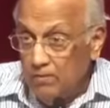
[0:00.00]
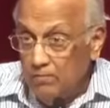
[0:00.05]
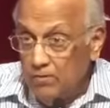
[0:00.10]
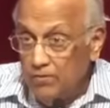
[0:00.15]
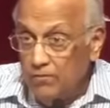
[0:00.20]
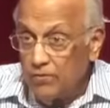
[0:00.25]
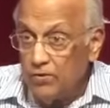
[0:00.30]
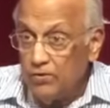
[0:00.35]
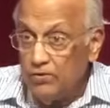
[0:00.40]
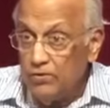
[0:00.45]

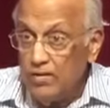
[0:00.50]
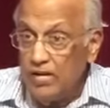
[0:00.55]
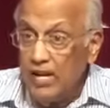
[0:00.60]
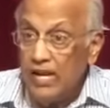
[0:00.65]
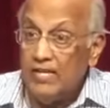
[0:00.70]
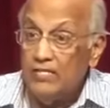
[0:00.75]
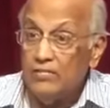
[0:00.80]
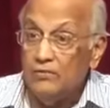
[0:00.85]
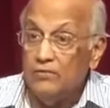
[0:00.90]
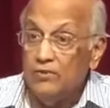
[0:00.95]
before the
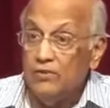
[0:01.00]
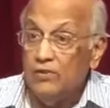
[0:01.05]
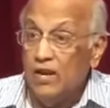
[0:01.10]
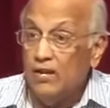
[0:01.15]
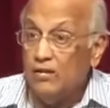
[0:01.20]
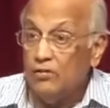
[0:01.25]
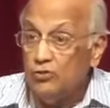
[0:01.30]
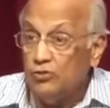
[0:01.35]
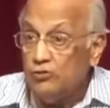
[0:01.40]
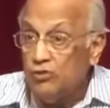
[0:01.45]
days of
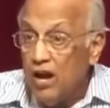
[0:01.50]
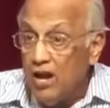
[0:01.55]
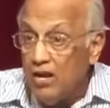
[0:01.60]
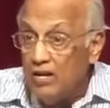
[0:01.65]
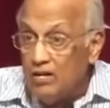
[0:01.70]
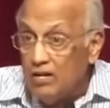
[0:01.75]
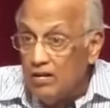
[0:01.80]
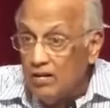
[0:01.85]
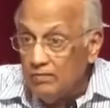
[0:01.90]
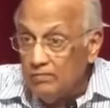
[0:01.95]
greater
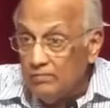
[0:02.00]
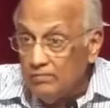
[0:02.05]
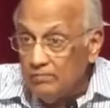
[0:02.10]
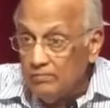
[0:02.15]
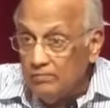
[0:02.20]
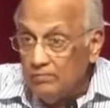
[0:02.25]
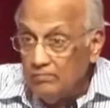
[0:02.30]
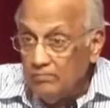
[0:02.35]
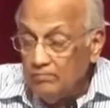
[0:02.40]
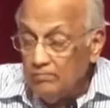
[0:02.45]
trial
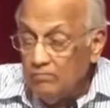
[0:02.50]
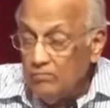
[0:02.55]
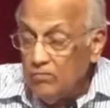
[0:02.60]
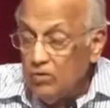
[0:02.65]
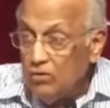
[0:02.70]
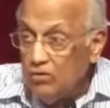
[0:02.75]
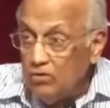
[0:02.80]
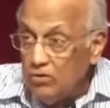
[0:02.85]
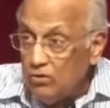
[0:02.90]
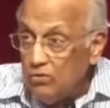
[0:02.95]
come,
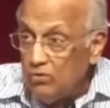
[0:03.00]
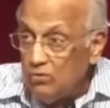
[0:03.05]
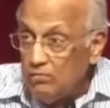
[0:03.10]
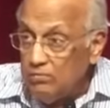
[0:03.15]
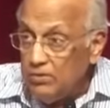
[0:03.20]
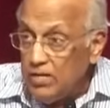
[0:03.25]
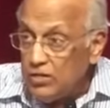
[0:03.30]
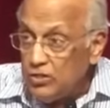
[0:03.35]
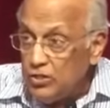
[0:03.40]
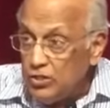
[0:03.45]

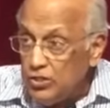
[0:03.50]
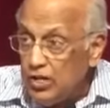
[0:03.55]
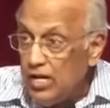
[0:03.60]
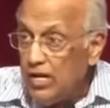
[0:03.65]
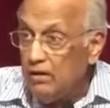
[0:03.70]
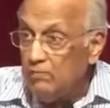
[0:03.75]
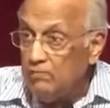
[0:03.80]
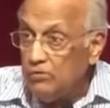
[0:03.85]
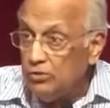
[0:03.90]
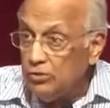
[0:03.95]
don't be
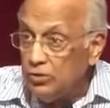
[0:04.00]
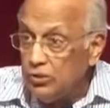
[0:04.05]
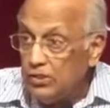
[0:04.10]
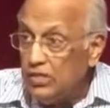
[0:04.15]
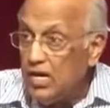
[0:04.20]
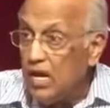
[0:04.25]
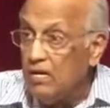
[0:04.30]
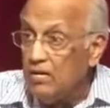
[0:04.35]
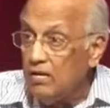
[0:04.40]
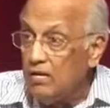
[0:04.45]
ashamed to
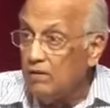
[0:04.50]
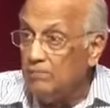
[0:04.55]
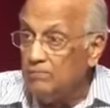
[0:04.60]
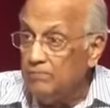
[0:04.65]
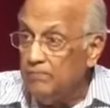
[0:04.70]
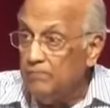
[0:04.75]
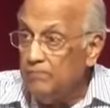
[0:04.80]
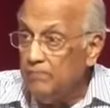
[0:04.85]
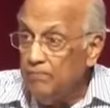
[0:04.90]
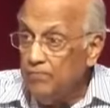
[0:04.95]
stand
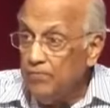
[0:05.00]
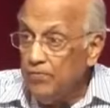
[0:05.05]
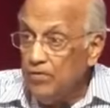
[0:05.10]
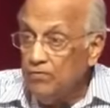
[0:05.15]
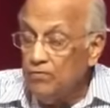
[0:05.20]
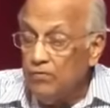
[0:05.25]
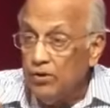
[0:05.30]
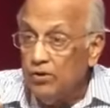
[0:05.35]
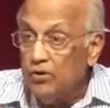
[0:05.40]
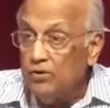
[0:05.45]
up
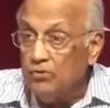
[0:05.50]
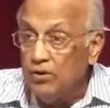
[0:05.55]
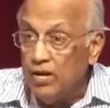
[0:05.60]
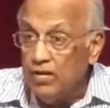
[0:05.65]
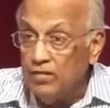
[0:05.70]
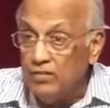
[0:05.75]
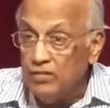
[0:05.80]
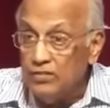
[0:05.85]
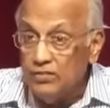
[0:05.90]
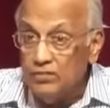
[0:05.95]
for
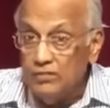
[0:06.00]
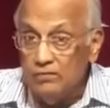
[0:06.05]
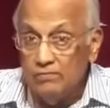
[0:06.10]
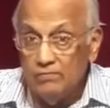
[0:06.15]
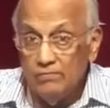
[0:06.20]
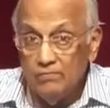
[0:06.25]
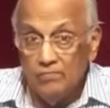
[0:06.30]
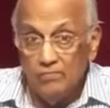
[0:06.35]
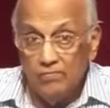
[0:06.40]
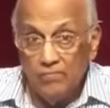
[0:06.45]
Christ
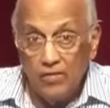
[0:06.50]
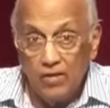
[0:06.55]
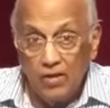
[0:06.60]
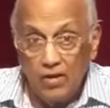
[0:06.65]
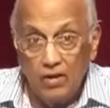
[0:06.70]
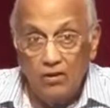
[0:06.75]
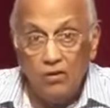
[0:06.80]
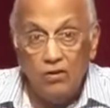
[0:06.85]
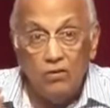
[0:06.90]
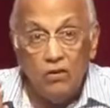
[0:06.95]

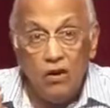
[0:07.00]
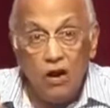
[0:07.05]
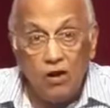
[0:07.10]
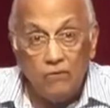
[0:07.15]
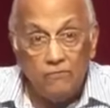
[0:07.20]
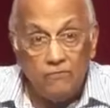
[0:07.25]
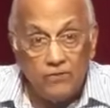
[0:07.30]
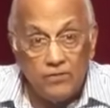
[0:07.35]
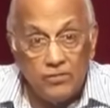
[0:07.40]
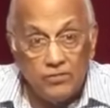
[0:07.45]
in your
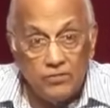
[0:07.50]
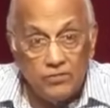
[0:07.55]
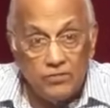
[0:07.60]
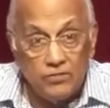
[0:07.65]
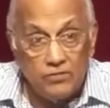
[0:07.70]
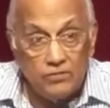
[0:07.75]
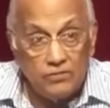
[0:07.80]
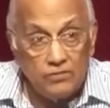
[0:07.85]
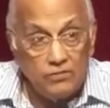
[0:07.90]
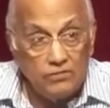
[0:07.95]

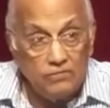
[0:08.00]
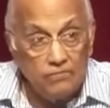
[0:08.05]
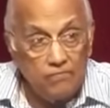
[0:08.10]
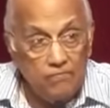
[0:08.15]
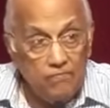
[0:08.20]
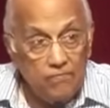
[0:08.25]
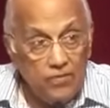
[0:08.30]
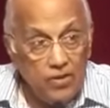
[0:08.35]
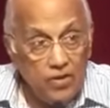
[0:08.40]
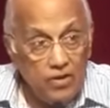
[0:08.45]
office,
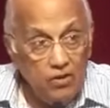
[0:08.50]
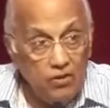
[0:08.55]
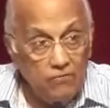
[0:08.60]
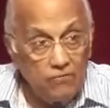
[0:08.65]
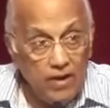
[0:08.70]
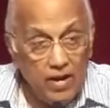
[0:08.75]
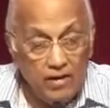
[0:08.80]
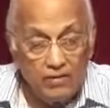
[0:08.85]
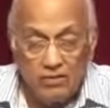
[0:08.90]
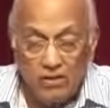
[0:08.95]
in your
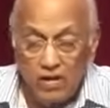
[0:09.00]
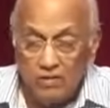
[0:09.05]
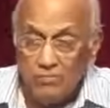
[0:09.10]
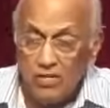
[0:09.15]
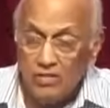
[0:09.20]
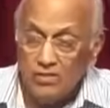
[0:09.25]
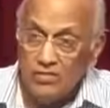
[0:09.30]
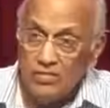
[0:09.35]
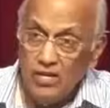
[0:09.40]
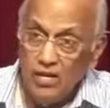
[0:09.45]
factory. I'm
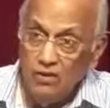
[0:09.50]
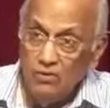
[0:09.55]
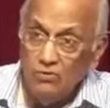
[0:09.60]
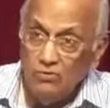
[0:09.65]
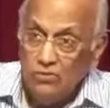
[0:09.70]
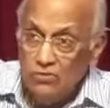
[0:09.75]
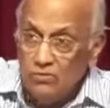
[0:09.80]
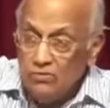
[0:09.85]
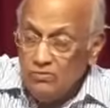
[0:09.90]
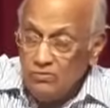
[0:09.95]
not saying you
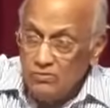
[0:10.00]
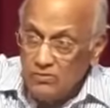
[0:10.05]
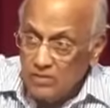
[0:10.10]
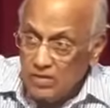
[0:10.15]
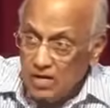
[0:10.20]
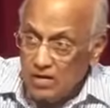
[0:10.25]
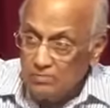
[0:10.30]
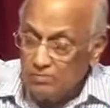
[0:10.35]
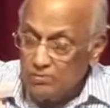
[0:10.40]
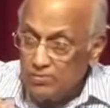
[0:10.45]
should
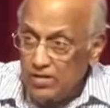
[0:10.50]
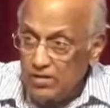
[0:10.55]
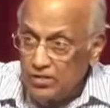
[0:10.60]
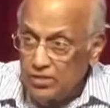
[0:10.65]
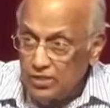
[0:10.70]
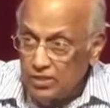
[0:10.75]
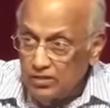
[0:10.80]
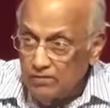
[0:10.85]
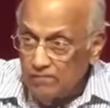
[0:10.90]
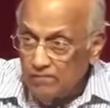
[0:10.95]
start
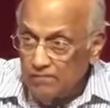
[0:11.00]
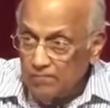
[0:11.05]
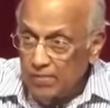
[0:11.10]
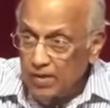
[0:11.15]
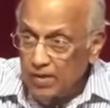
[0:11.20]
preaching,